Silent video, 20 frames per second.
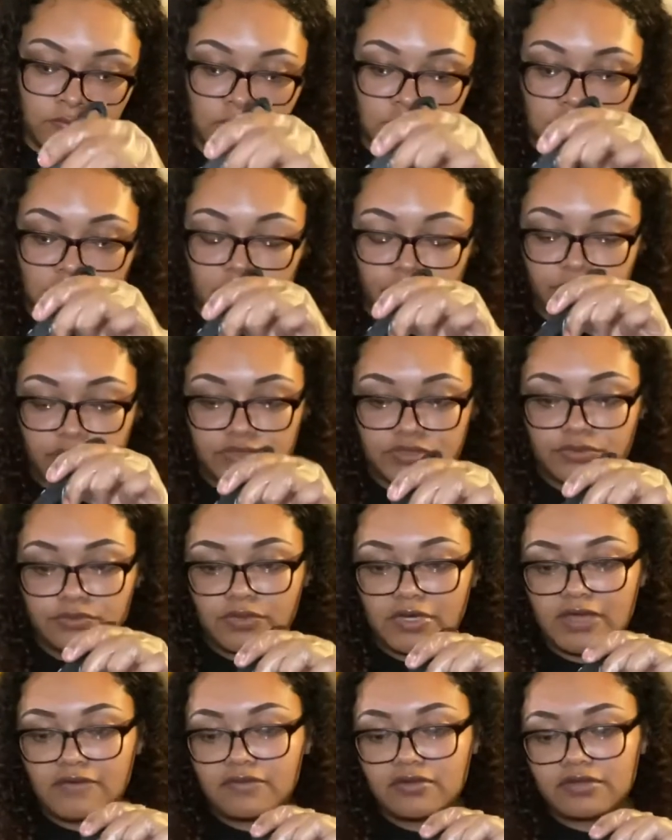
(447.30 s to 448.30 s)
So we do
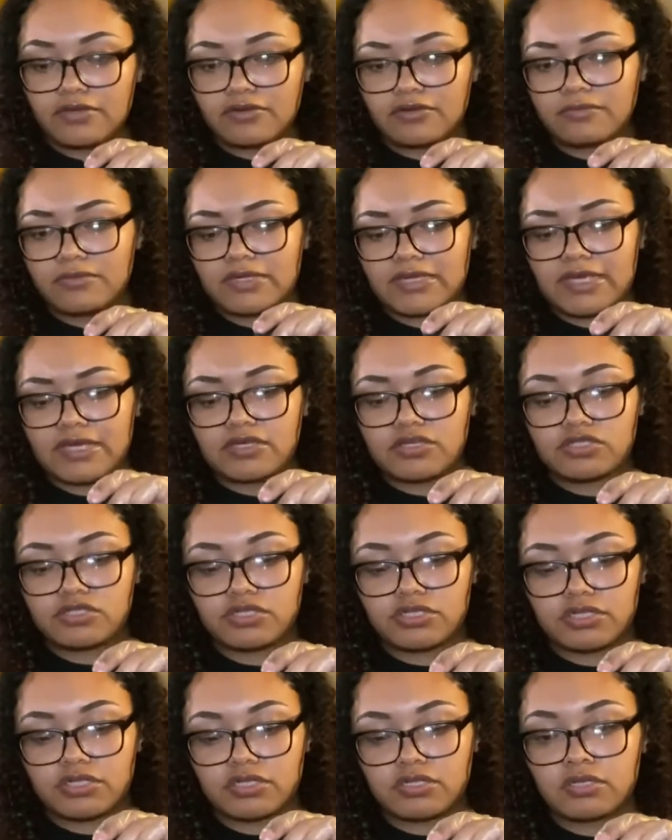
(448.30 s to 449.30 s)
have a little bit
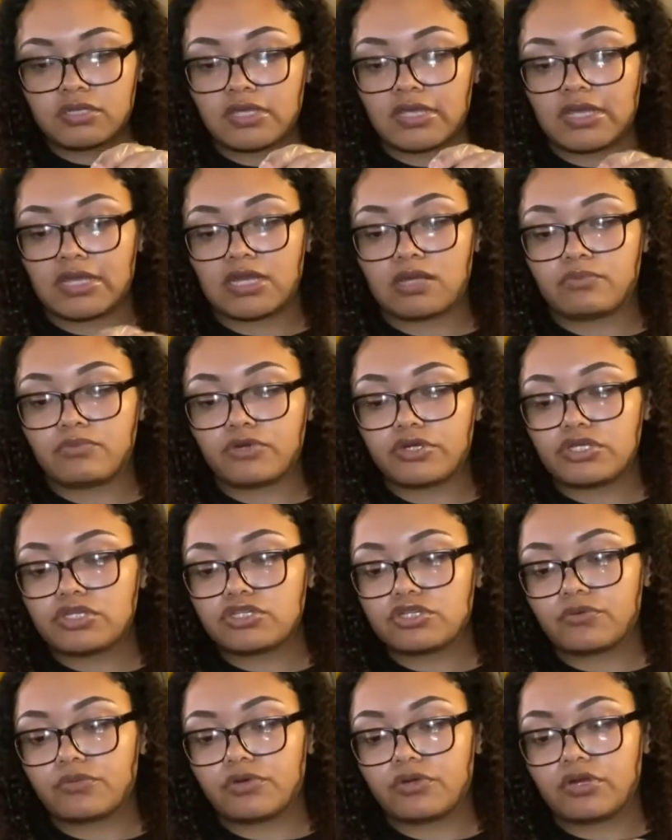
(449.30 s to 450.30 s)
extra, and I'm pretty
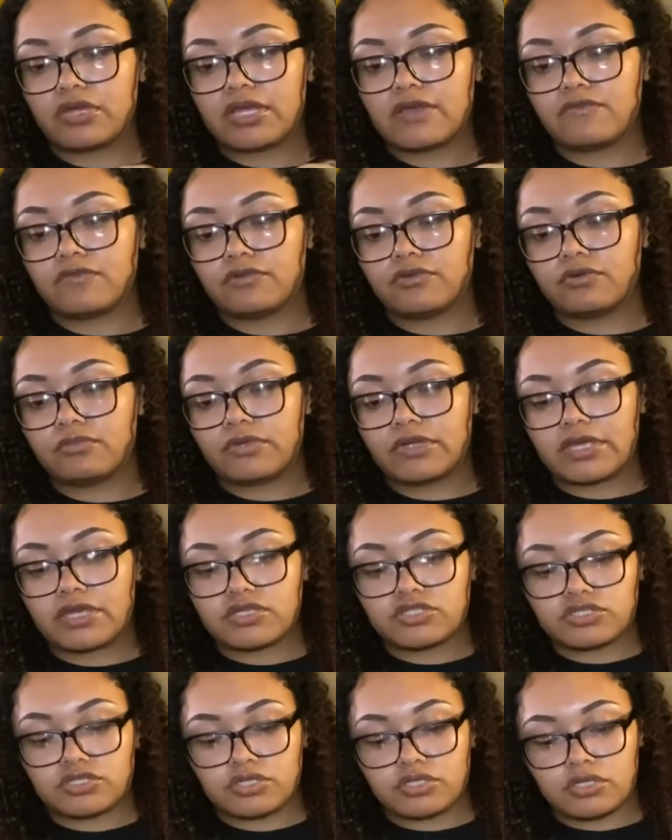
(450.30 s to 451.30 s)
sure we're going to have a little bit
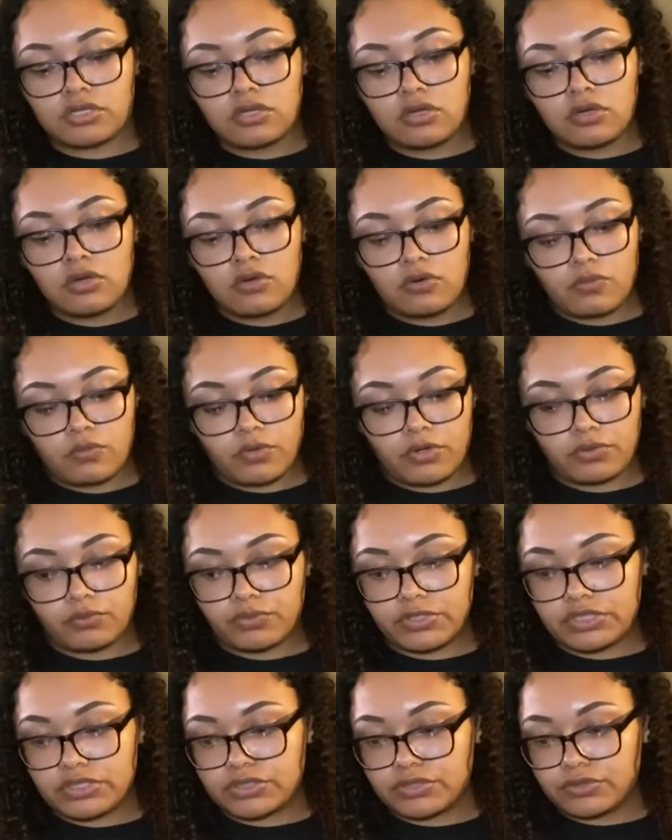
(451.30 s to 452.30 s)
extra when we
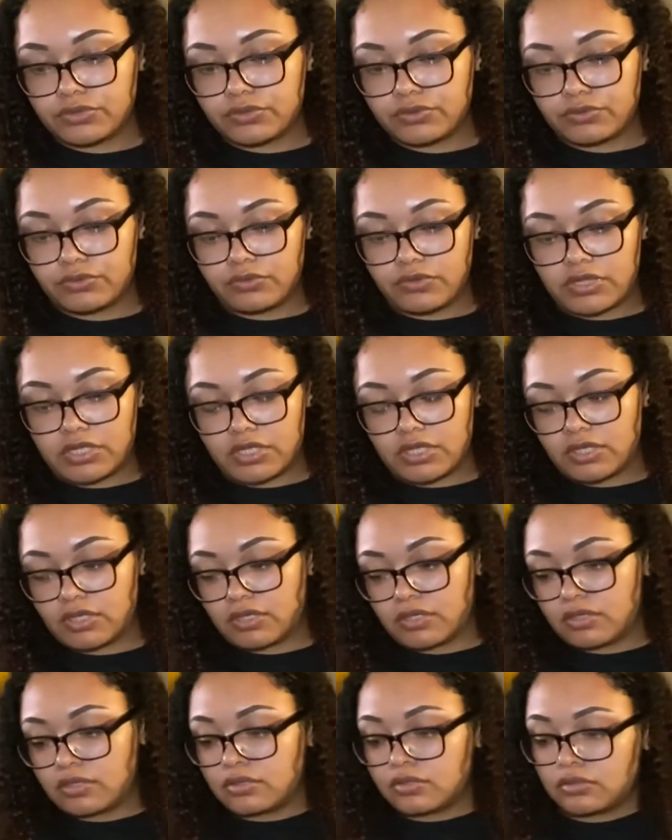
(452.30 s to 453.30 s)
do
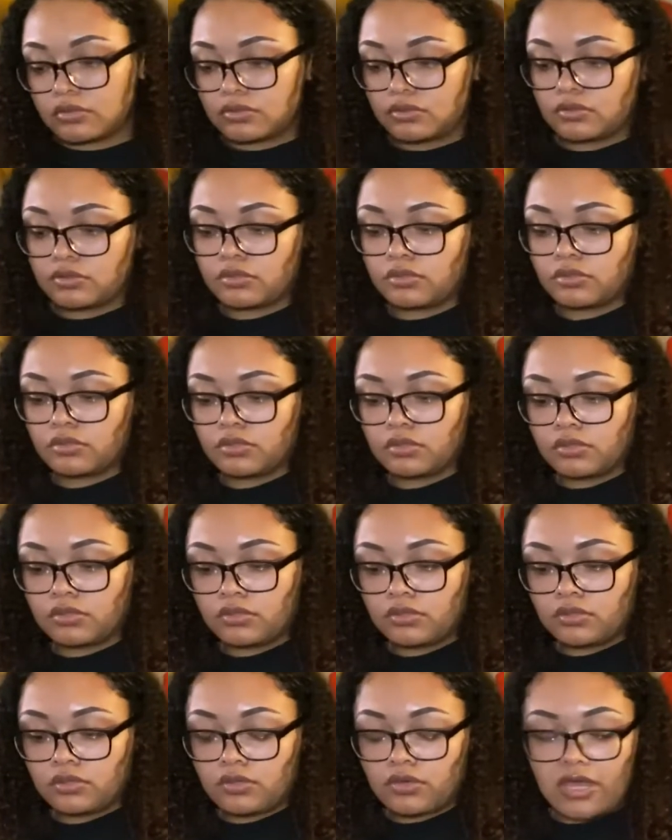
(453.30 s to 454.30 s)
the
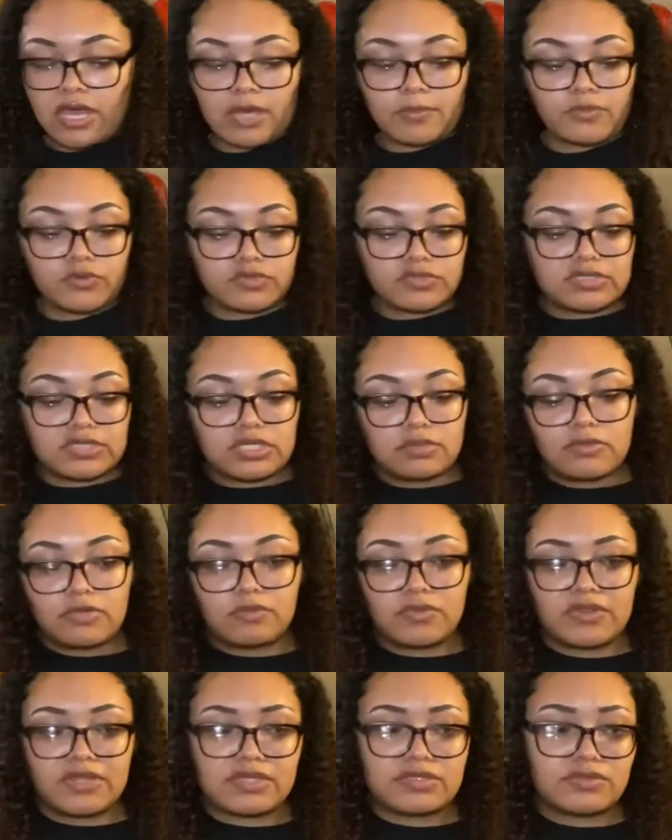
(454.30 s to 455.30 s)
apple cinnamon,
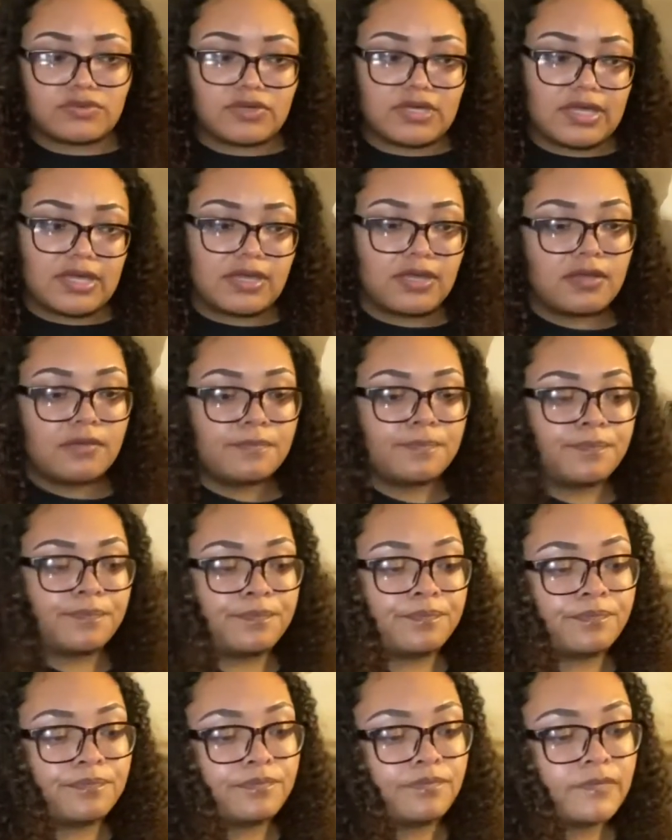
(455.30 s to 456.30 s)
but that's okay
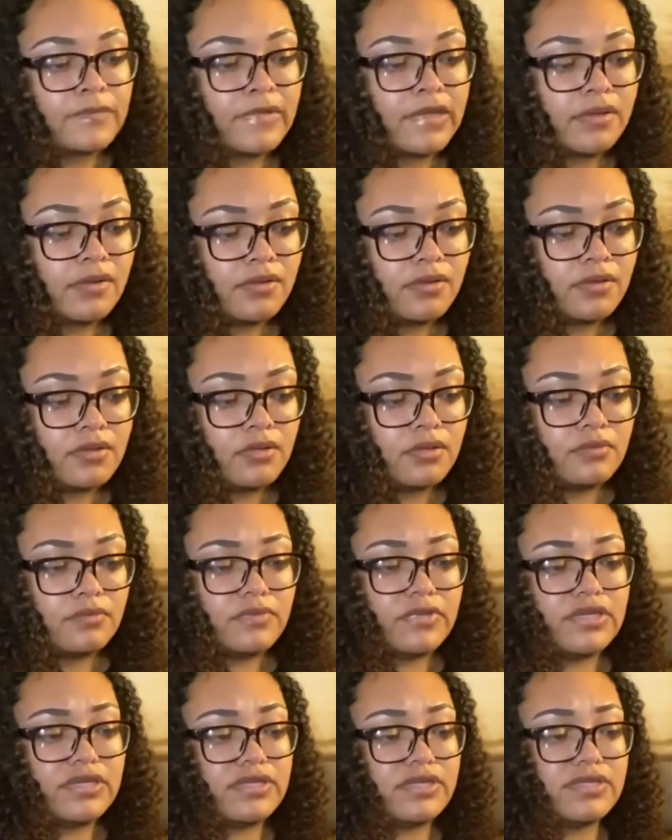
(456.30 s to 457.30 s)

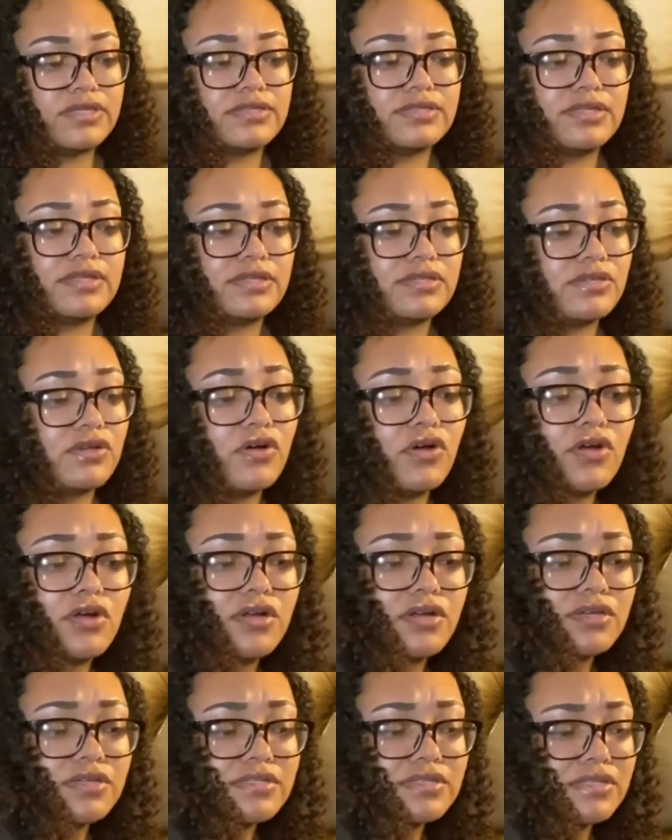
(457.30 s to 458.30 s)
because it's
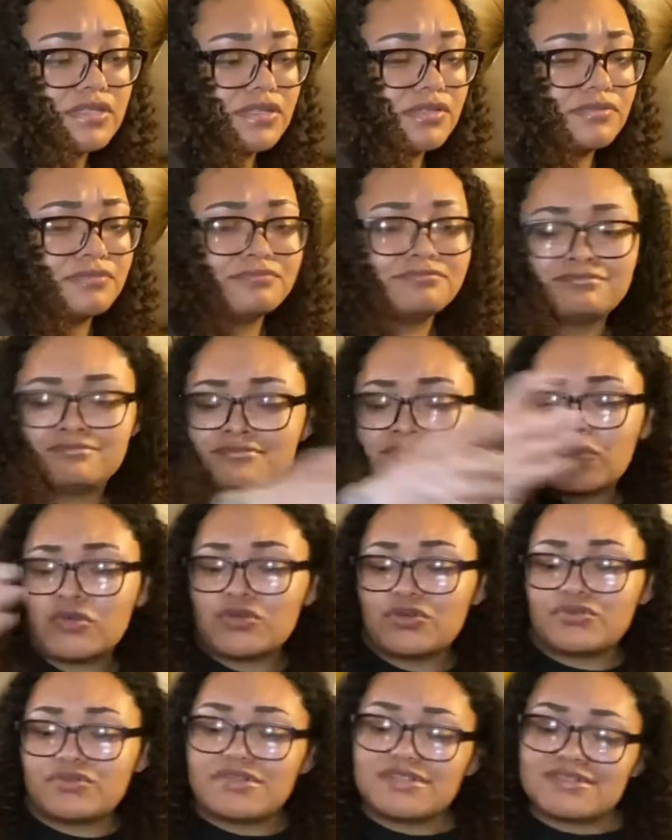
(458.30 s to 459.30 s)
ours, and
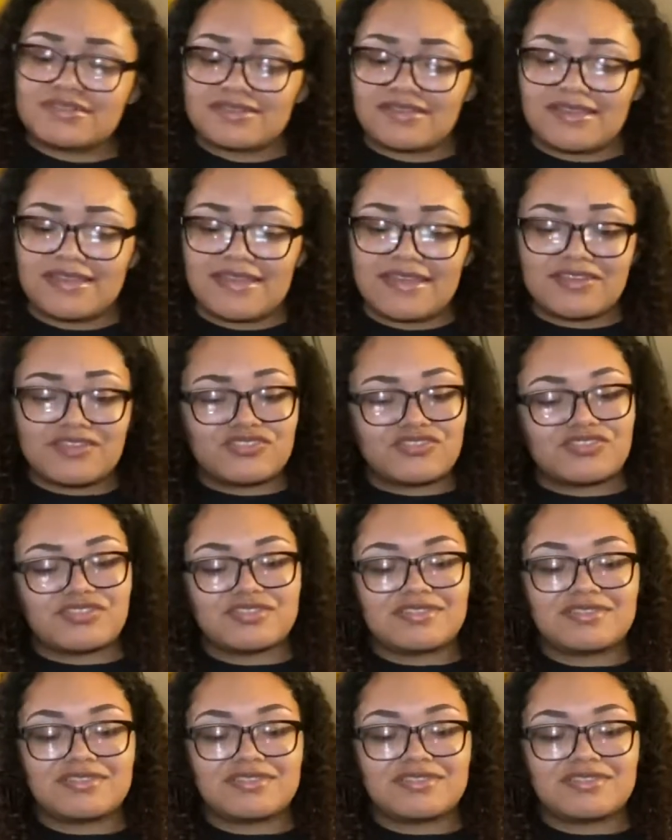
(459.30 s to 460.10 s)
who doesn't like extra?